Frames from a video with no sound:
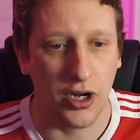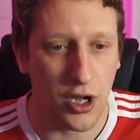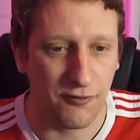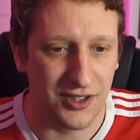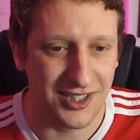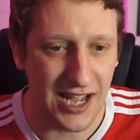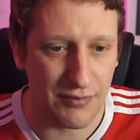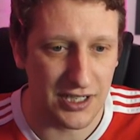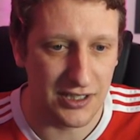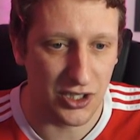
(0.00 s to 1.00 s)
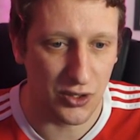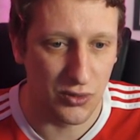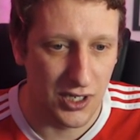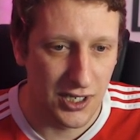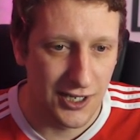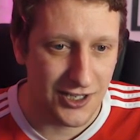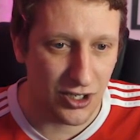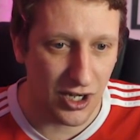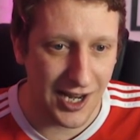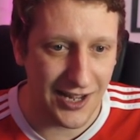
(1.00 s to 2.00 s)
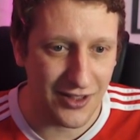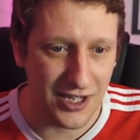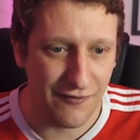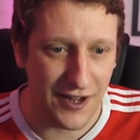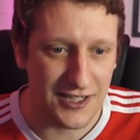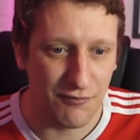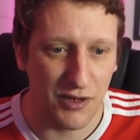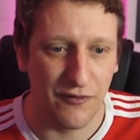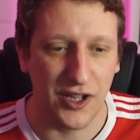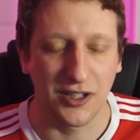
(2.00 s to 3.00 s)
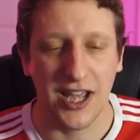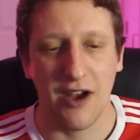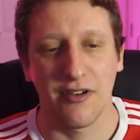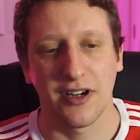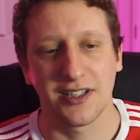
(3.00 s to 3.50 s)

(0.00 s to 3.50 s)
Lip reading: He often stepped into sort of like the defensive midfield area at